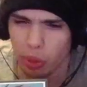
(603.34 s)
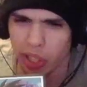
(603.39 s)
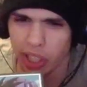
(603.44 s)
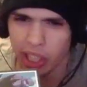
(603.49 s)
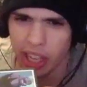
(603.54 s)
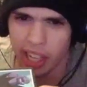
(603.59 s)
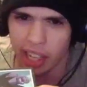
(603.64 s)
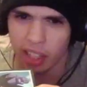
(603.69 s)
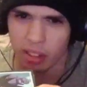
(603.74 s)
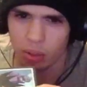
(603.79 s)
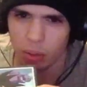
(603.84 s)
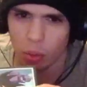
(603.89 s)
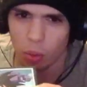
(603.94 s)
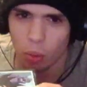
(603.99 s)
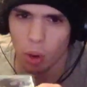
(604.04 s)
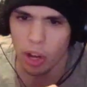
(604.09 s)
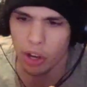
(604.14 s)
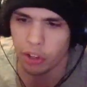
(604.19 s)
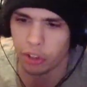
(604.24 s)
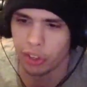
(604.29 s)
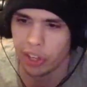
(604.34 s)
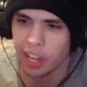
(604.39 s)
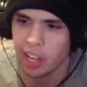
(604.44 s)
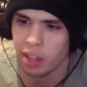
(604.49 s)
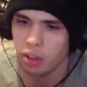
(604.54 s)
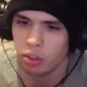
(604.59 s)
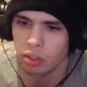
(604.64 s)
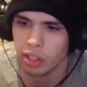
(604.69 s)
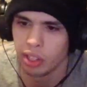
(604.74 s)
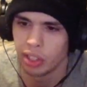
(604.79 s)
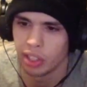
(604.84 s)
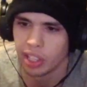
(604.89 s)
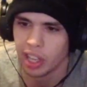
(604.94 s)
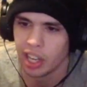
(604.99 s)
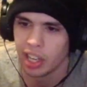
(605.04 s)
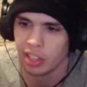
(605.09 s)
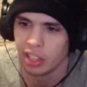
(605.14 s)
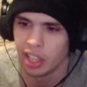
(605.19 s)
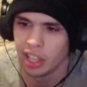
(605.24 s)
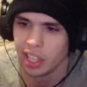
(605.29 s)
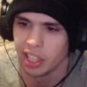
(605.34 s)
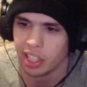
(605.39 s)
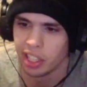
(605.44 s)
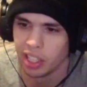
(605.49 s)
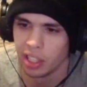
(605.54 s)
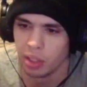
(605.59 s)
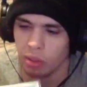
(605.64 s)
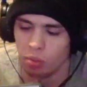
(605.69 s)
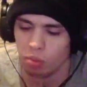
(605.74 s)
really like watered down and kind of like